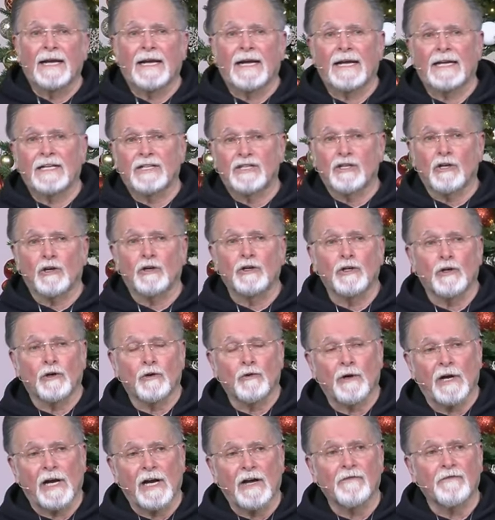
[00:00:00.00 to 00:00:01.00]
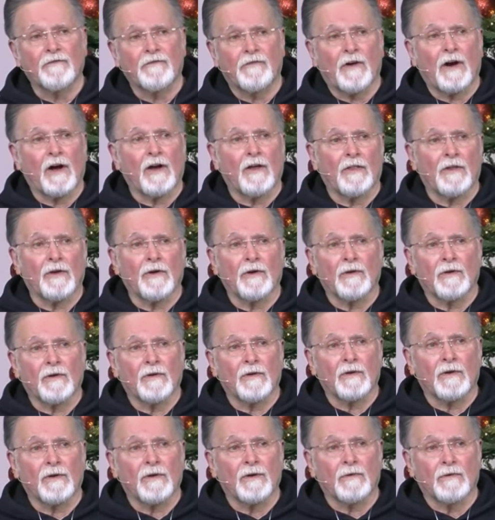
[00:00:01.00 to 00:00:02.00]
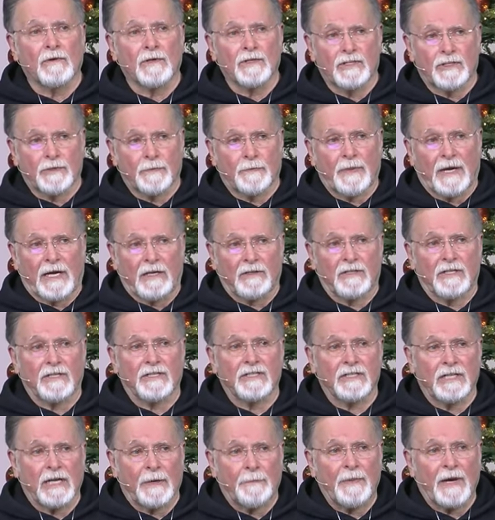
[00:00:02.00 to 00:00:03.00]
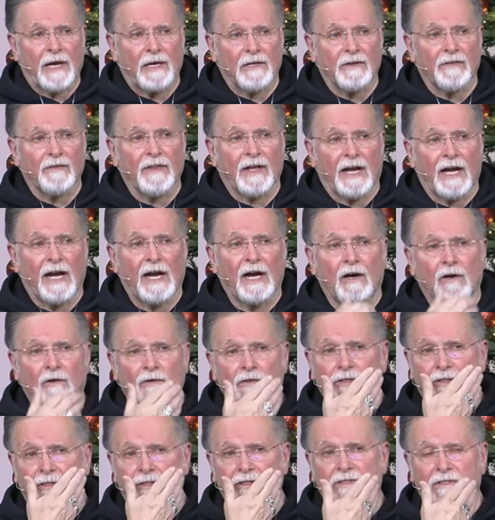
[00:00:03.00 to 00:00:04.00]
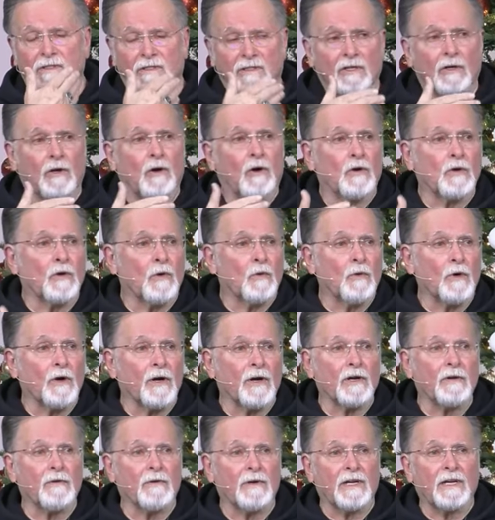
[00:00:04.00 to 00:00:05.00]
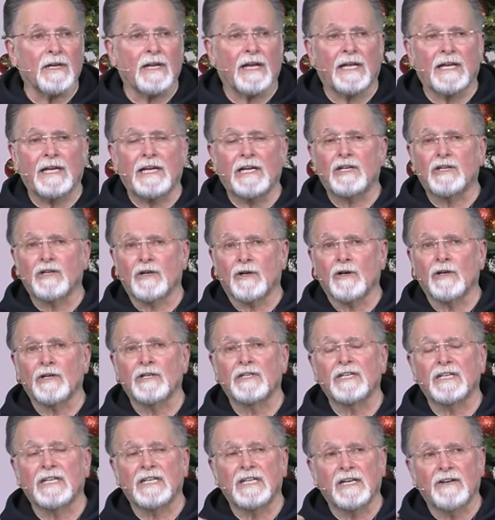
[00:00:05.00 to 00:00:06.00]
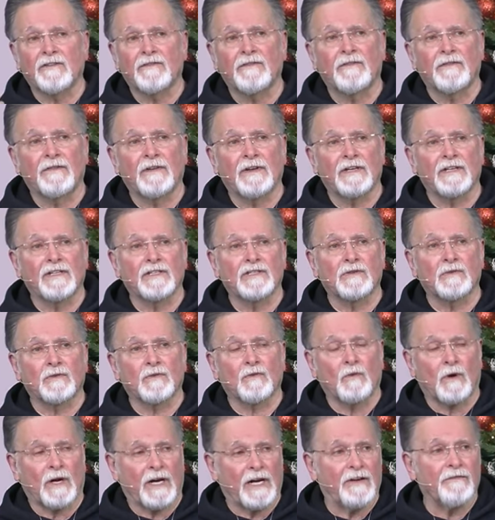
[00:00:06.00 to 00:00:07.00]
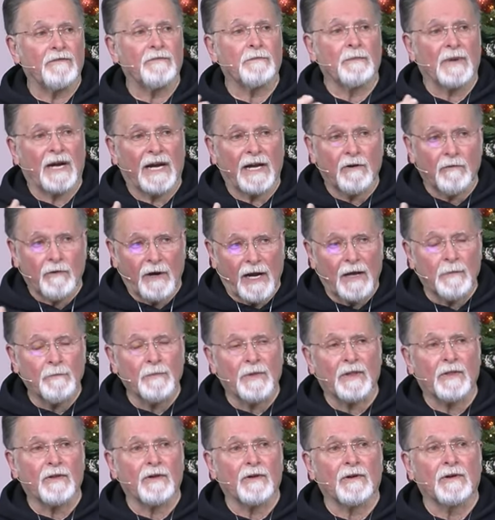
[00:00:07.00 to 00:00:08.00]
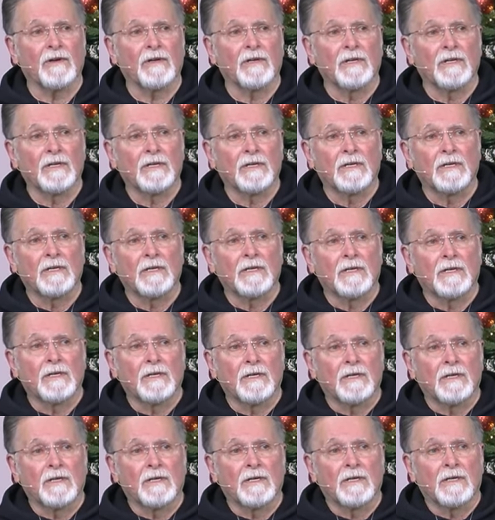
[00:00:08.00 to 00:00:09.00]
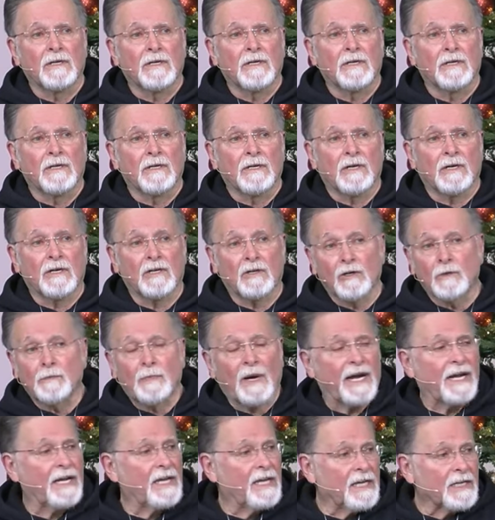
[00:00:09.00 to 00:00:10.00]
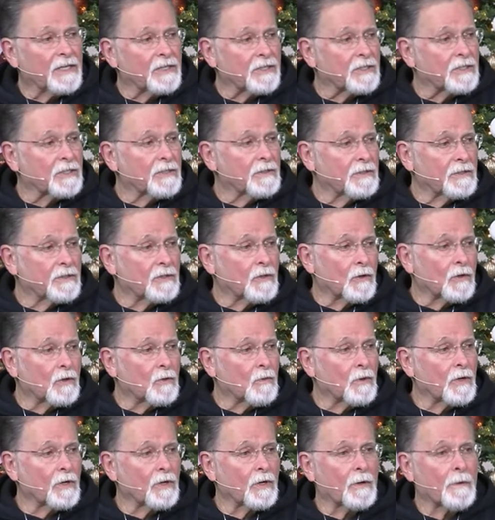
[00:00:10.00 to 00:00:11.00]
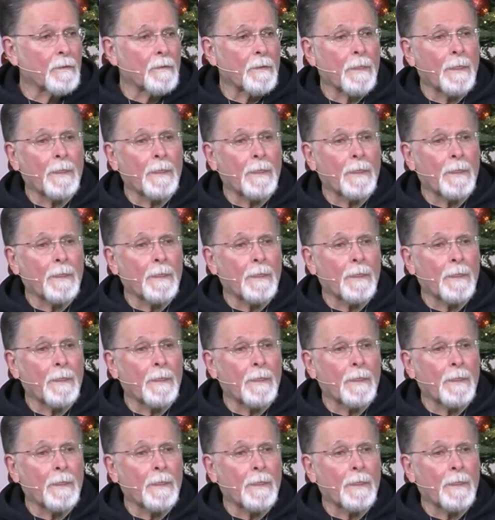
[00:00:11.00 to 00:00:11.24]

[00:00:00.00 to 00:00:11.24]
And so your grandfather was about to step out of the house to go to work, and he turned to give his wife, my grandmother, a goodbye kiss. He's going to work.